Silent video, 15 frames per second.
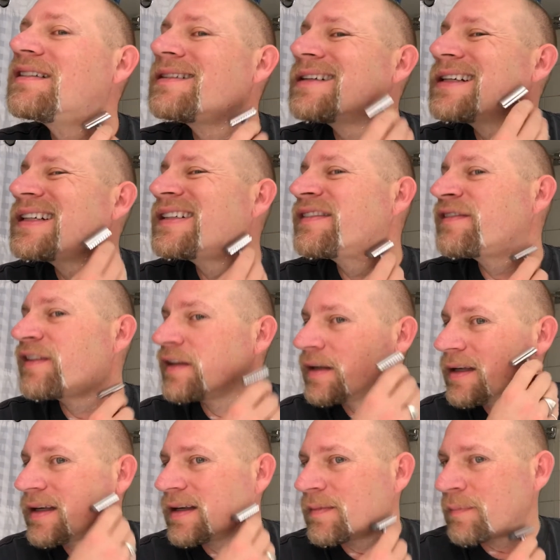of
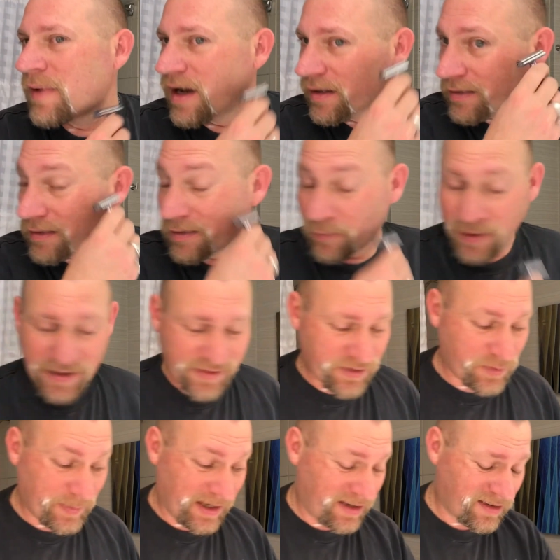the modern razor
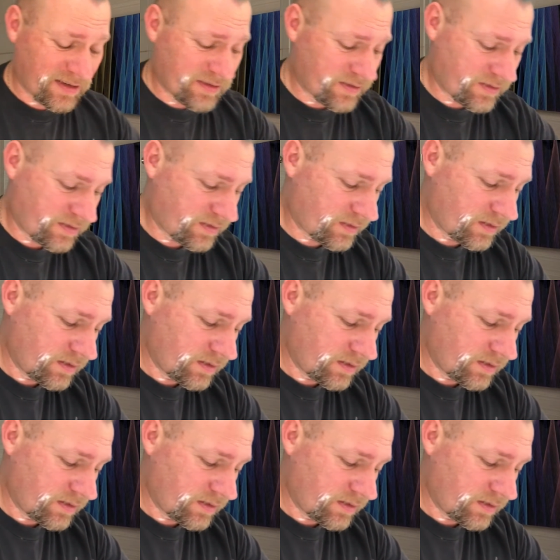makers.